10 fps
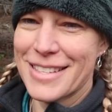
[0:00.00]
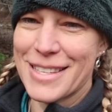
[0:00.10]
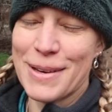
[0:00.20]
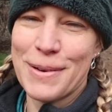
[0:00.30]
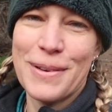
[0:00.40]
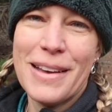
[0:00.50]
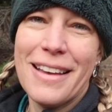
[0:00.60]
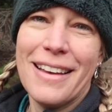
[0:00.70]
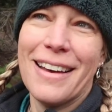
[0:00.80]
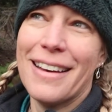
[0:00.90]
So
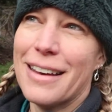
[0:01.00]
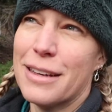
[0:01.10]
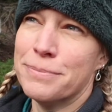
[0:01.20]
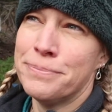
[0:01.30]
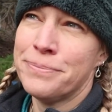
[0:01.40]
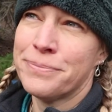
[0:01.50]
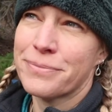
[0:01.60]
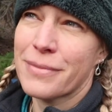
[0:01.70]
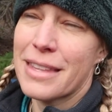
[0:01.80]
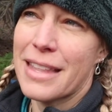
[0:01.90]
um,
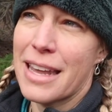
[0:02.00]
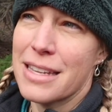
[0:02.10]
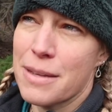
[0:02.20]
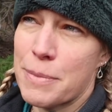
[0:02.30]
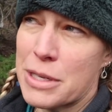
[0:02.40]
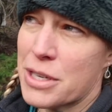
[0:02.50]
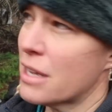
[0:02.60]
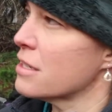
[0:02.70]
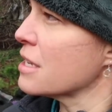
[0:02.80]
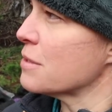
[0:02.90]
that is going to be a
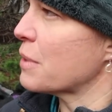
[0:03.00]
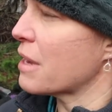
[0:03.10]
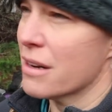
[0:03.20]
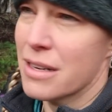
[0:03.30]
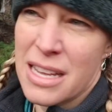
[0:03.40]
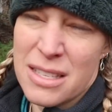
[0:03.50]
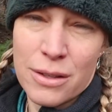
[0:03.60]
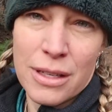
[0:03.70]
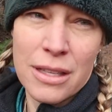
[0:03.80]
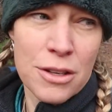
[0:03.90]
challenge because we're kind of
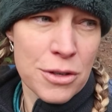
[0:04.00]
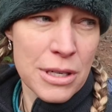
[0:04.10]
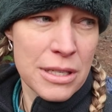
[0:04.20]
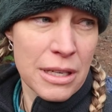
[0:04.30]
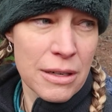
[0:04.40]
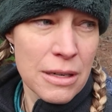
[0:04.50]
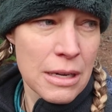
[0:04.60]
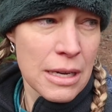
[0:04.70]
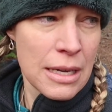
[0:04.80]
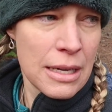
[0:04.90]
nestled in the trees here,
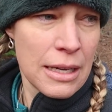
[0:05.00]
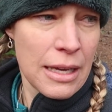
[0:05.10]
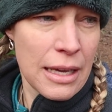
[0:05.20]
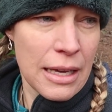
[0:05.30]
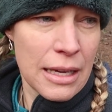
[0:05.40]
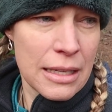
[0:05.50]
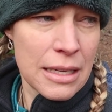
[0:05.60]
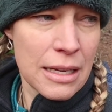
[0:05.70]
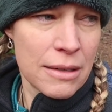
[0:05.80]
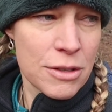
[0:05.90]
and
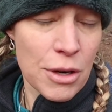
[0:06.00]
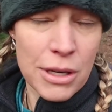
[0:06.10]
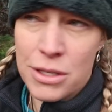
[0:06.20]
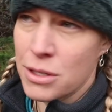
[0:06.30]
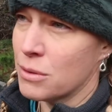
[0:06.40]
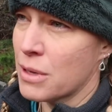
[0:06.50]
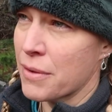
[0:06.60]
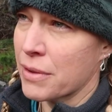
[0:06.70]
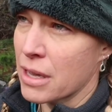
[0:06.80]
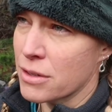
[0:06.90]
uh, trying to
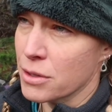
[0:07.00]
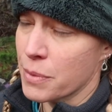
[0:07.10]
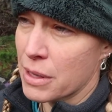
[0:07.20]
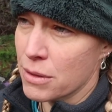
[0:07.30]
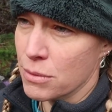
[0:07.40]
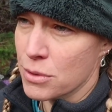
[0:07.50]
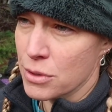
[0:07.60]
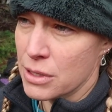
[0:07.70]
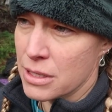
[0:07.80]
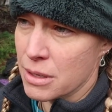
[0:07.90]
navigate your way through
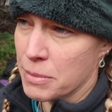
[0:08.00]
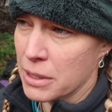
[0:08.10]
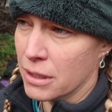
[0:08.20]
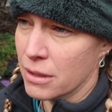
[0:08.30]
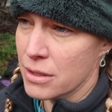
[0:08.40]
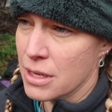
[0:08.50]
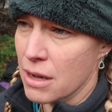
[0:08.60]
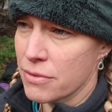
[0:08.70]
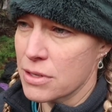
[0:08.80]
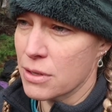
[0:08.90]
trees can be a little tough.